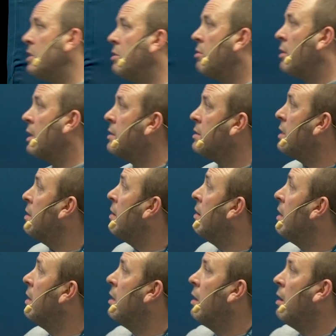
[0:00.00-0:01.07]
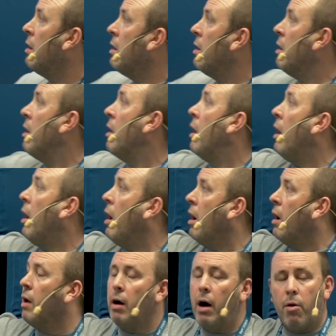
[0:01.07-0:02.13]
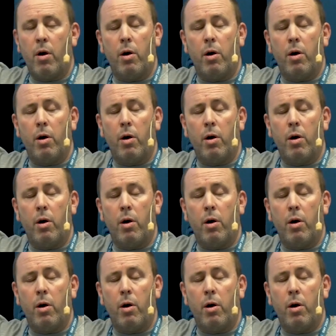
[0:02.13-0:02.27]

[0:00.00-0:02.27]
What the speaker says: to things in. Our